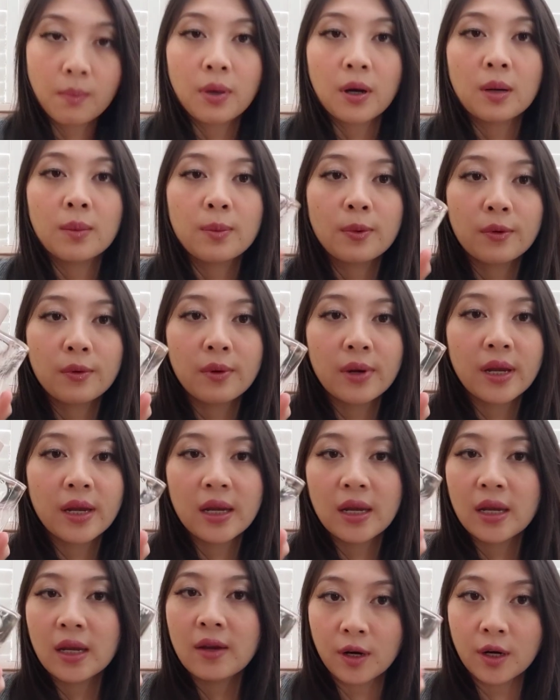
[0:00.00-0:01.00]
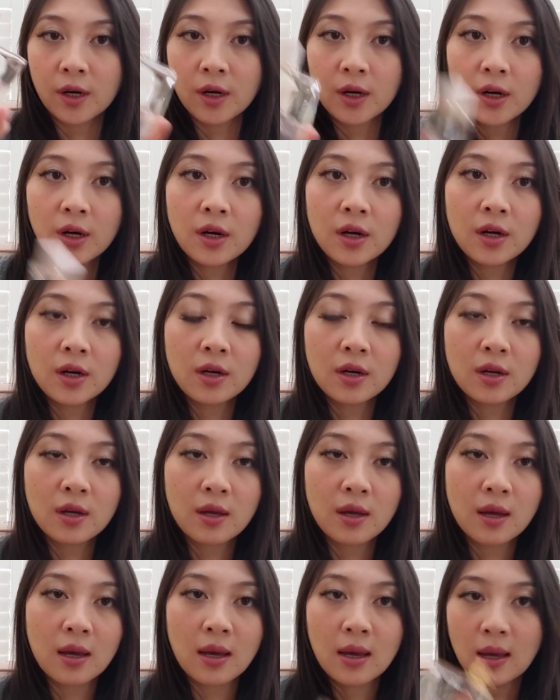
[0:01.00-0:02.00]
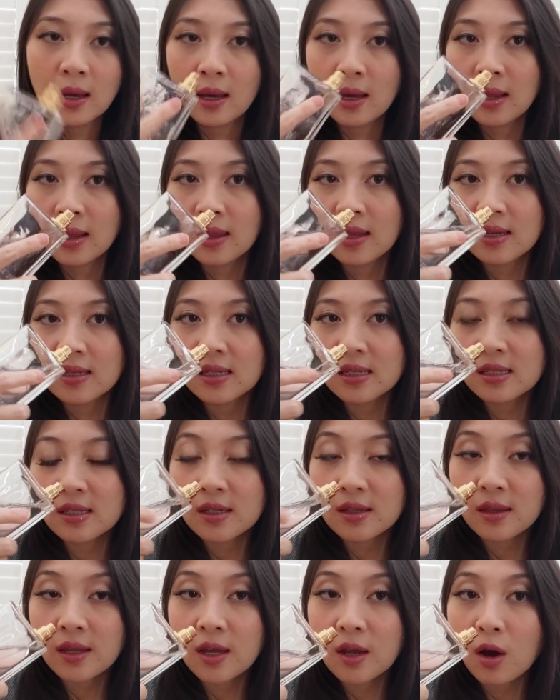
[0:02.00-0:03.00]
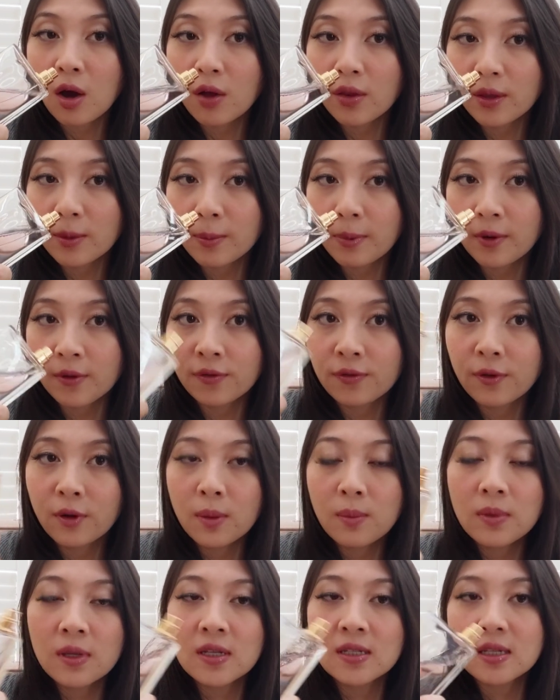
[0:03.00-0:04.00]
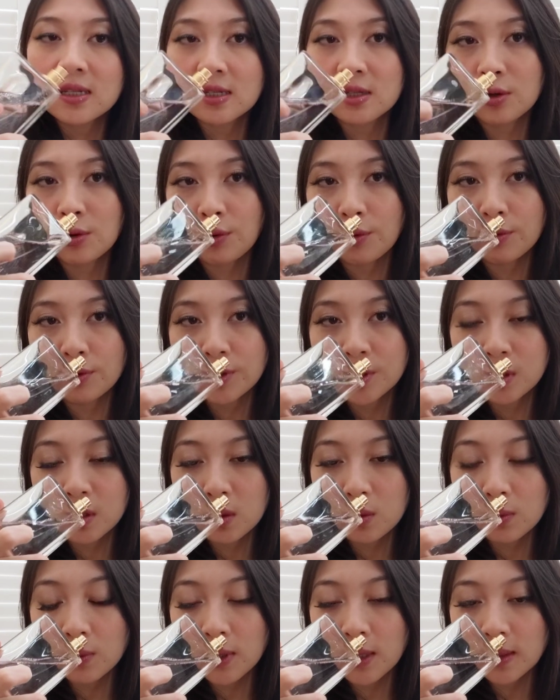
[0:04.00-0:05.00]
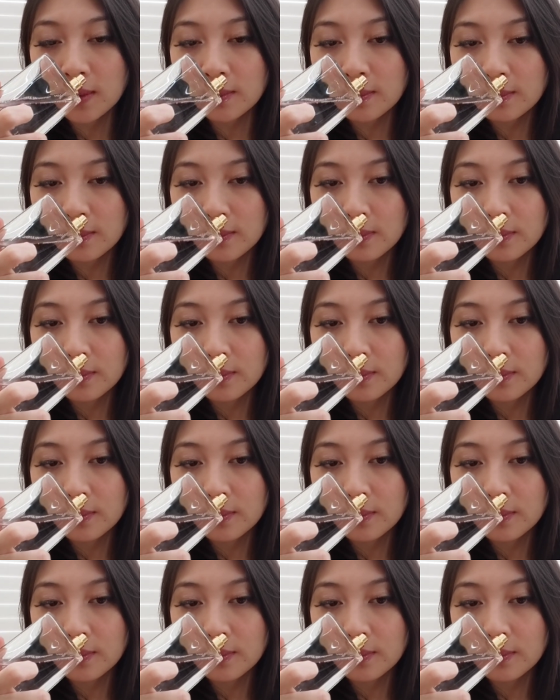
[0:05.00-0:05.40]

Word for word: Burberry Her. This is the eau de parfum. This is the original one.